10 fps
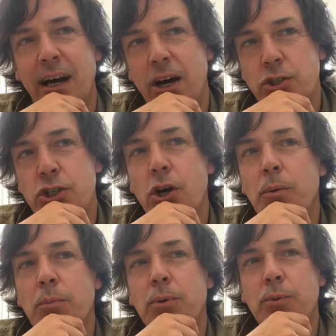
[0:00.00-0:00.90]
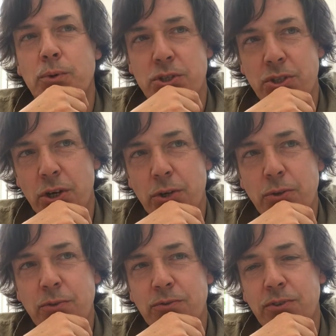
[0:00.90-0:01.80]
Our shop was
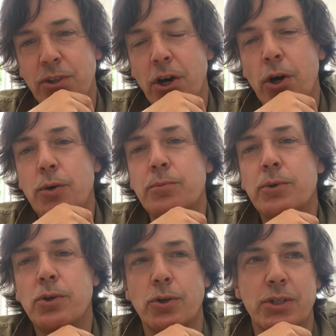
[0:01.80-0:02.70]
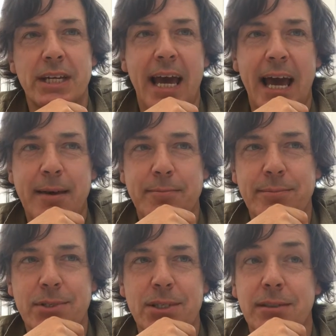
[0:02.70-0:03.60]
known for the home-cooked
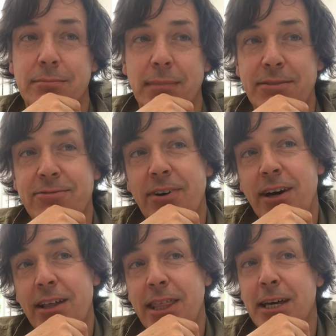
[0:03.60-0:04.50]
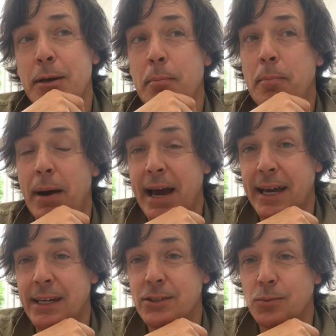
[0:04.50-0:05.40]
hams my father
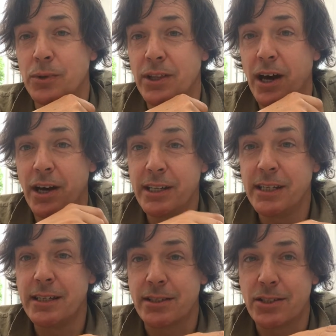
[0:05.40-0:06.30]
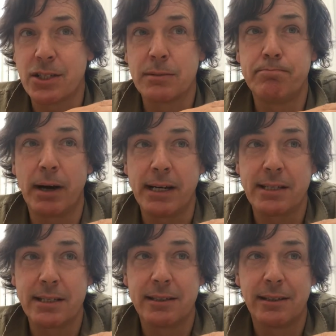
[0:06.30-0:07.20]
bagged with honey and
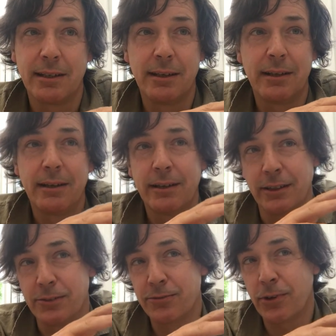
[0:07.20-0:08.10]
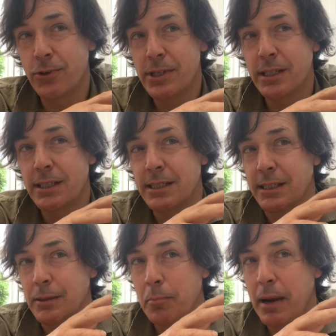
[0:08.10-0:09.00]
spice and floated
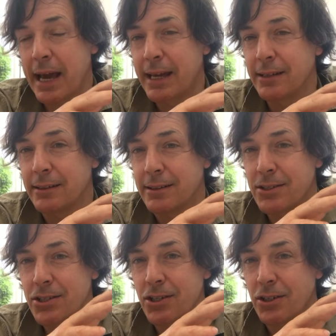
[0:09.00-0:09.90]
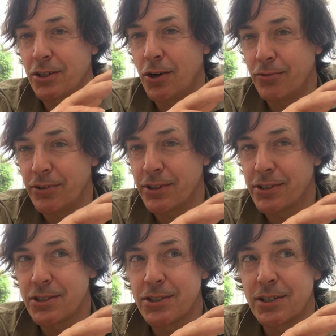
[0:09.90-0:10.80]
in the blackened
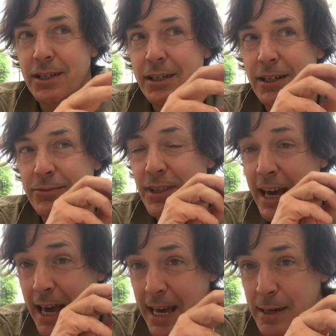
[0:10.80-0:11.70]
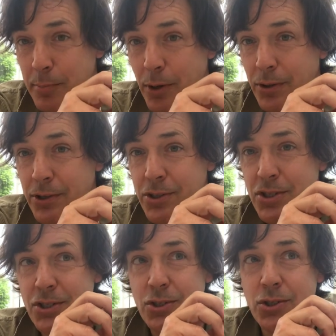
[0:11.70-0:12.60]
sarcophagus of the hay
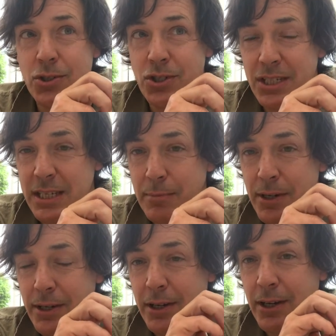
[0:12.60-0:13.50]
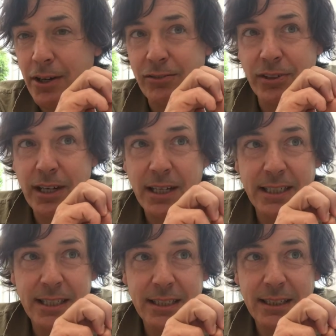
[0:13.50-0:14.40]
box to simmer
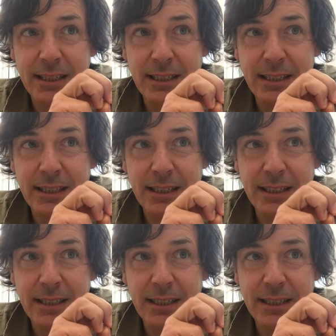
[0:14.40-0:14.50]
overnight.